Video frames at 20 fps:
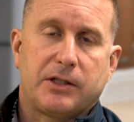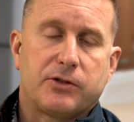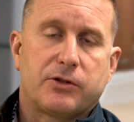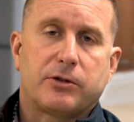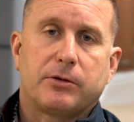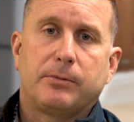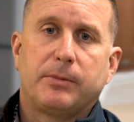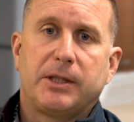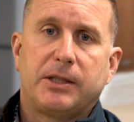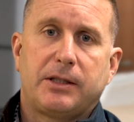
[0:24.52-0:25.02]

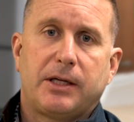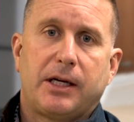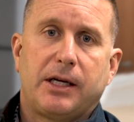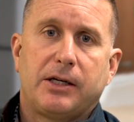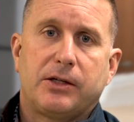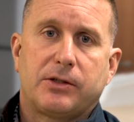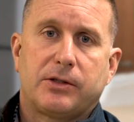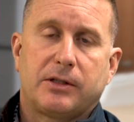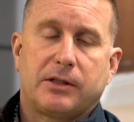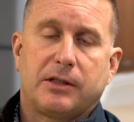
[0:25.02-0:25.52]

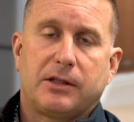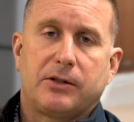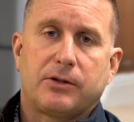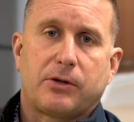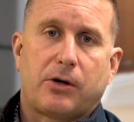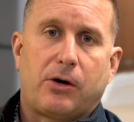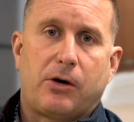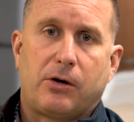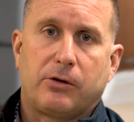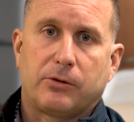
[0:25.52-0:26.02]
instrumentation
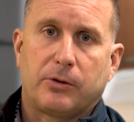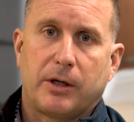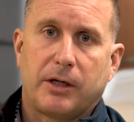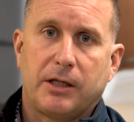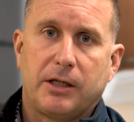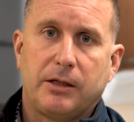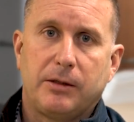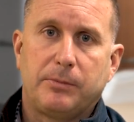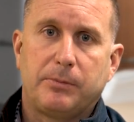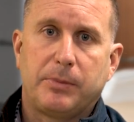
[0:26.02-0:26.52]
has
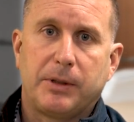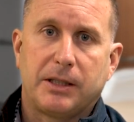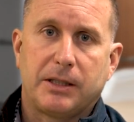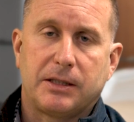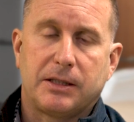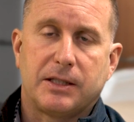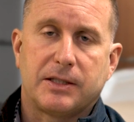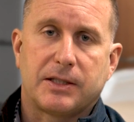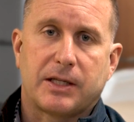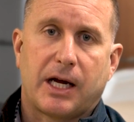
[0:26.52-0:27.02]
already
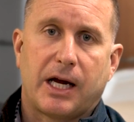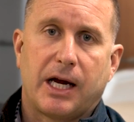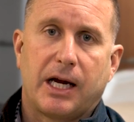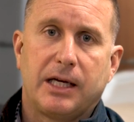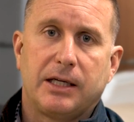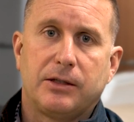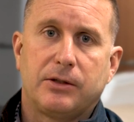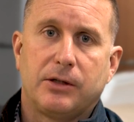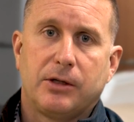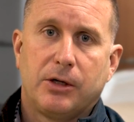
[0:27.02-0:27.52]
been
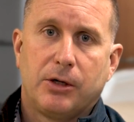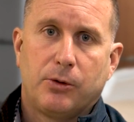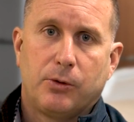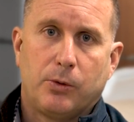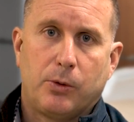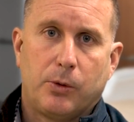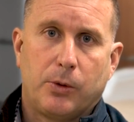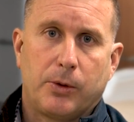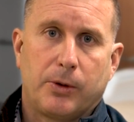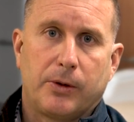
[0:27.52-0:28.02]
designed,
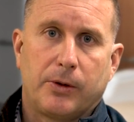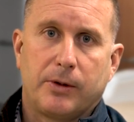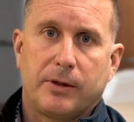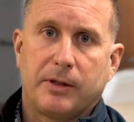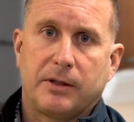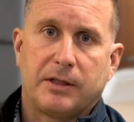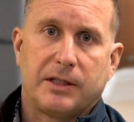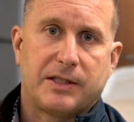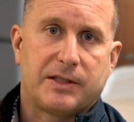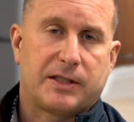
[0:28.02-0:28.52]
ordered,
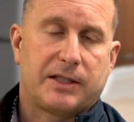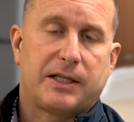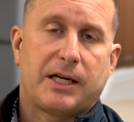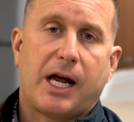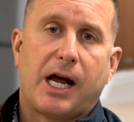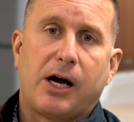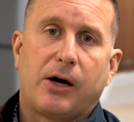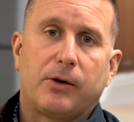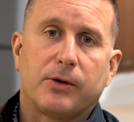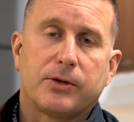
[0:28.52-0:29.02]
and is
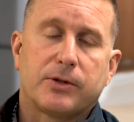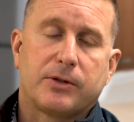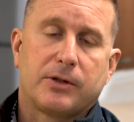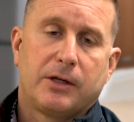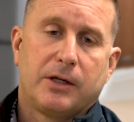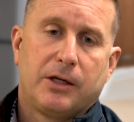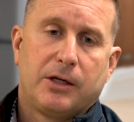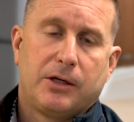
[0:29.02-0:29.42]
in-house.